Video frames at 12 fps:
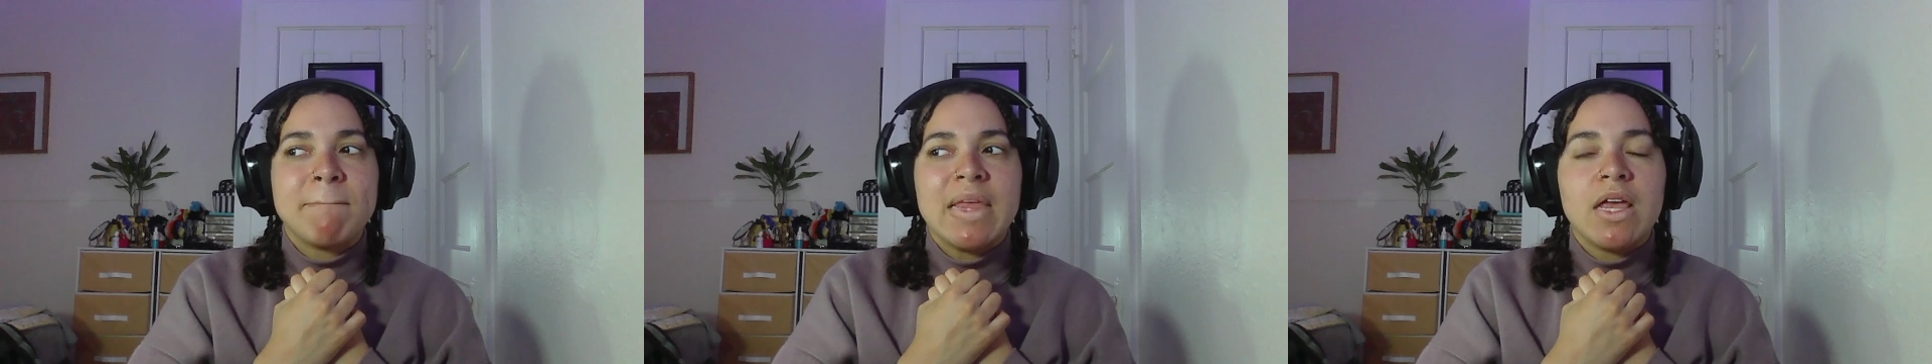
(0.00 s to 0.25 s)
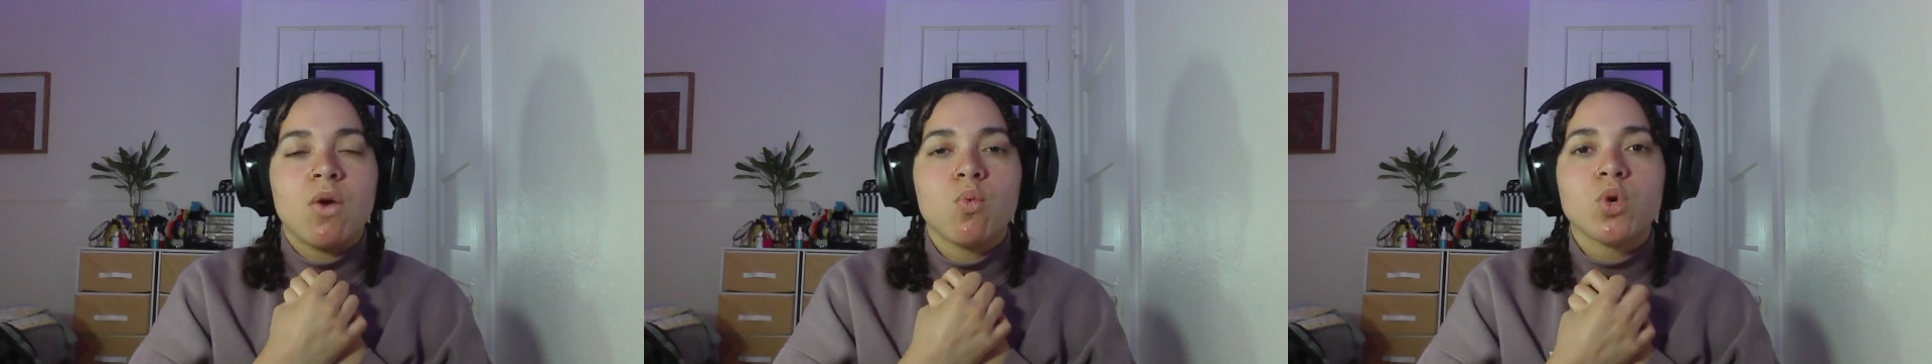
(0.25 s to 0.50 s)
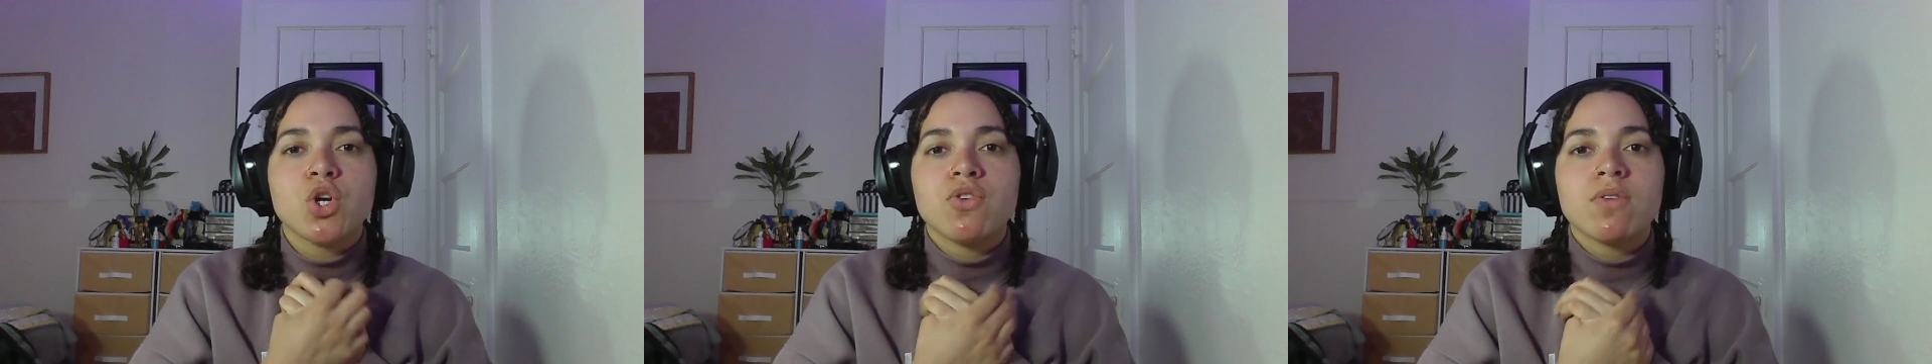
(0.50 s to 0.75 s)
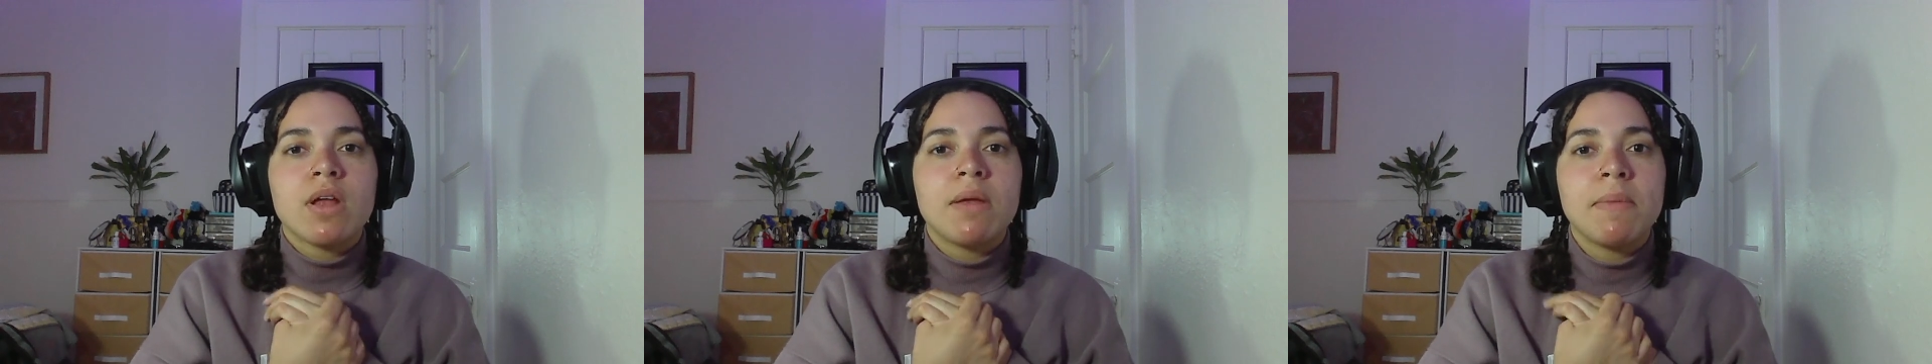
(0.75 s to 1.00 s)
and we're just
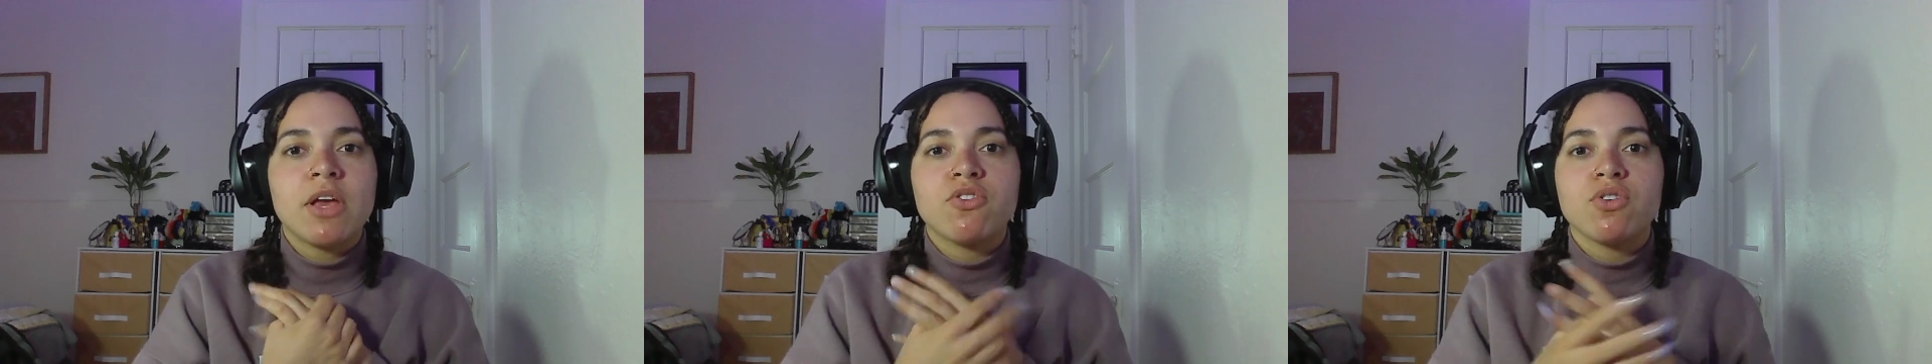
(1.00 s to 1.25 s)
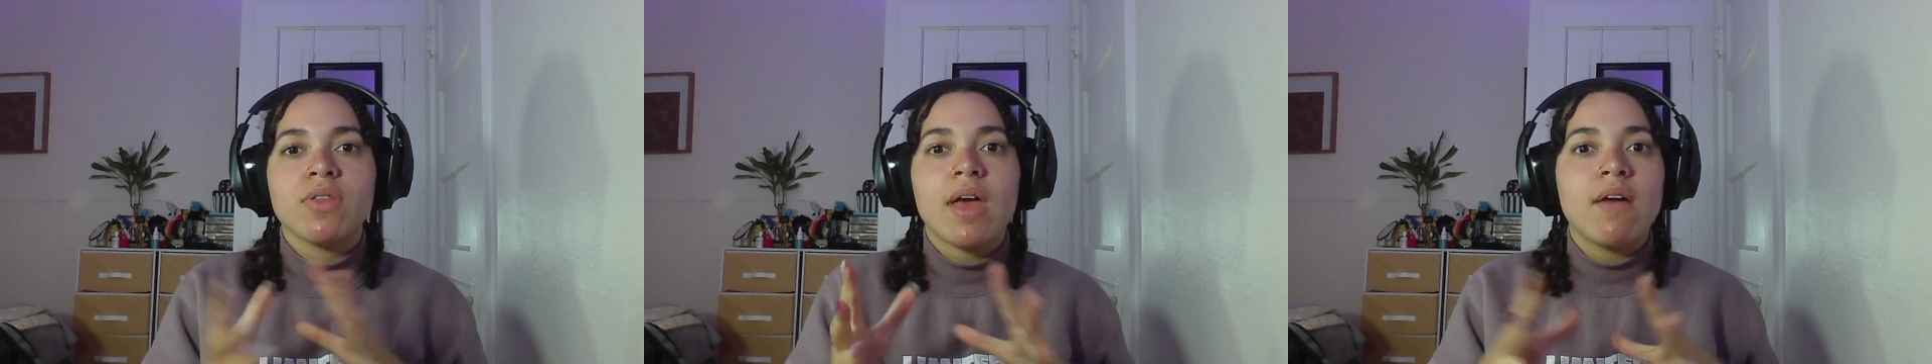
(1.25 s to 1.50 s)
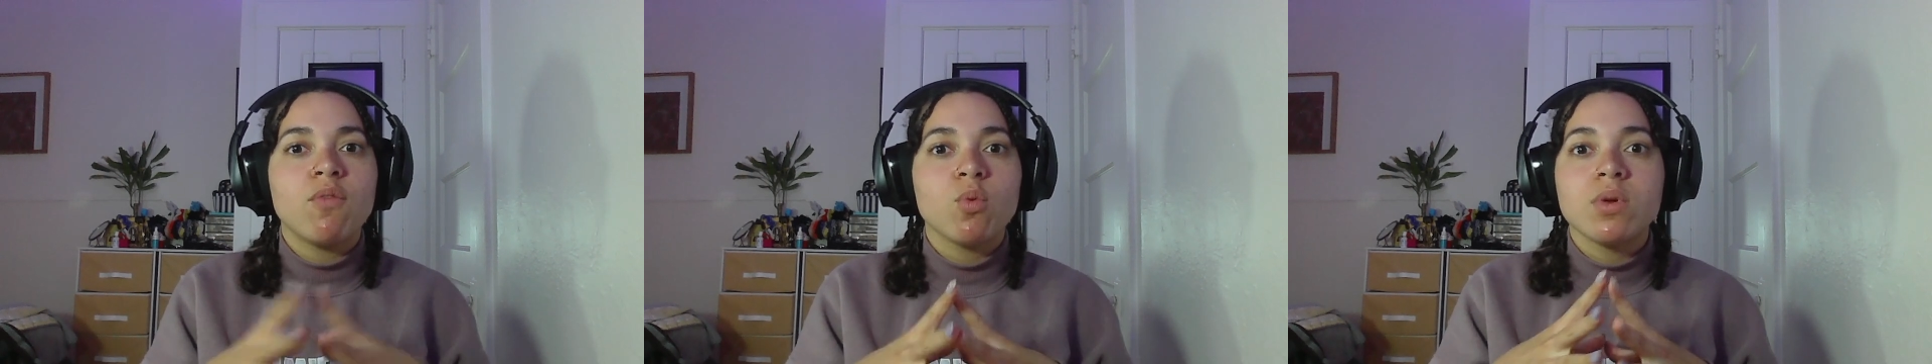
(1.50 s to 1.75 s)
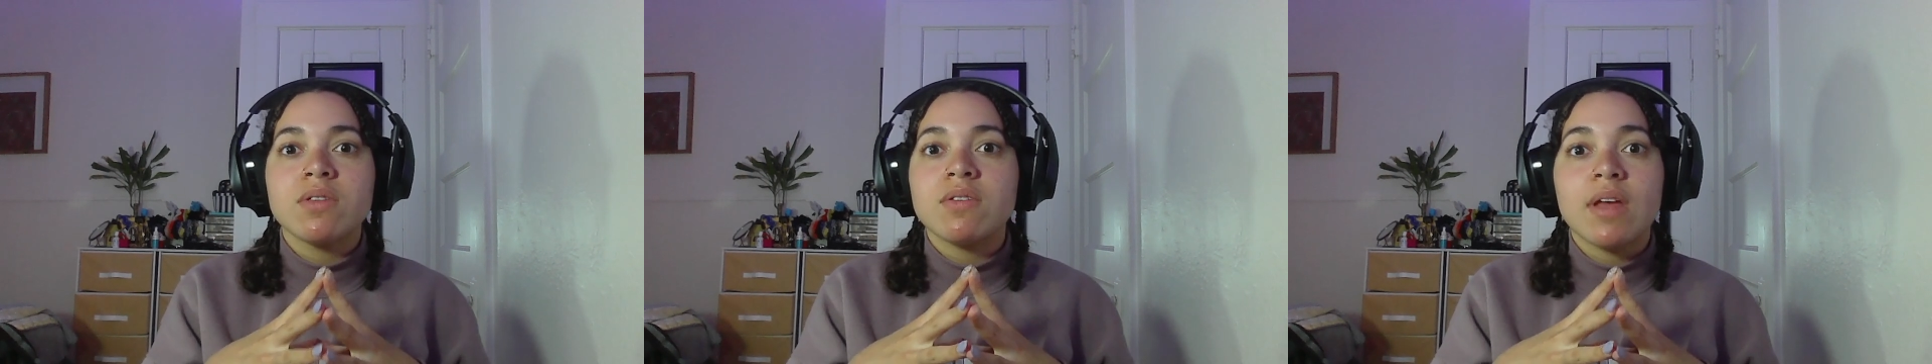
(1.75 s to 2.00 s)
gonna make sure that
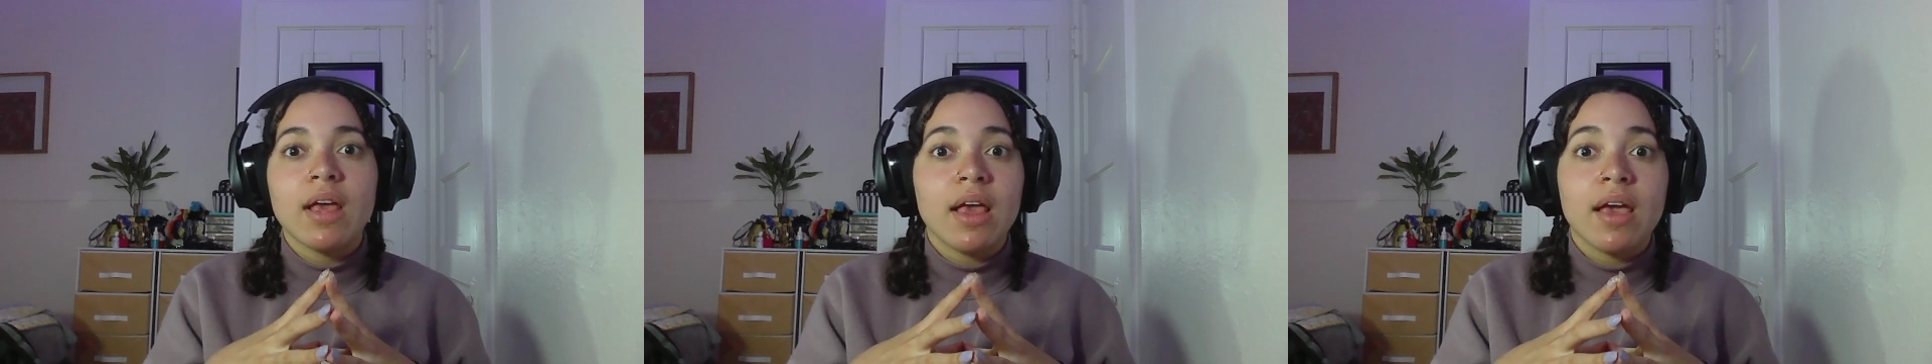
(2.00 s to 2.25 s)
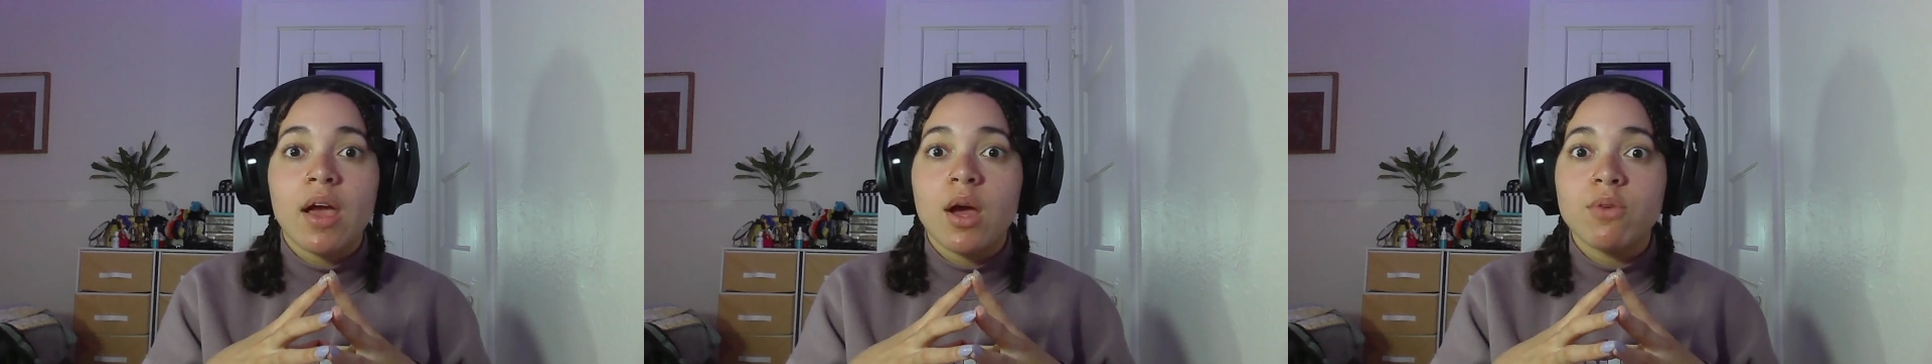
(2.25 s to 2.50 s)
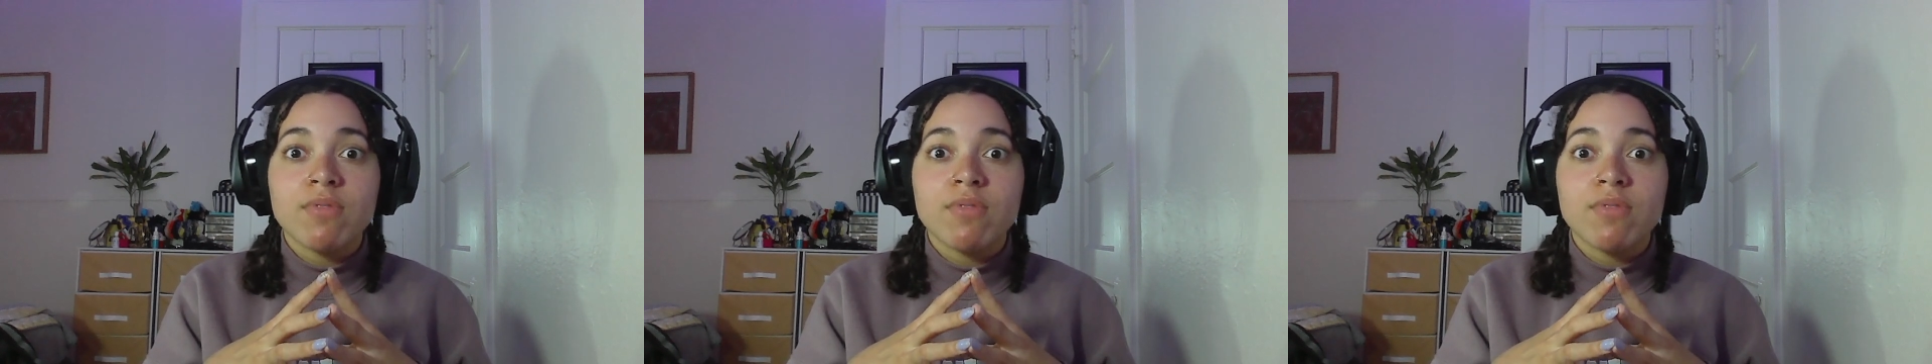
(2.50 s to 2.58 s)
everyone's taking care of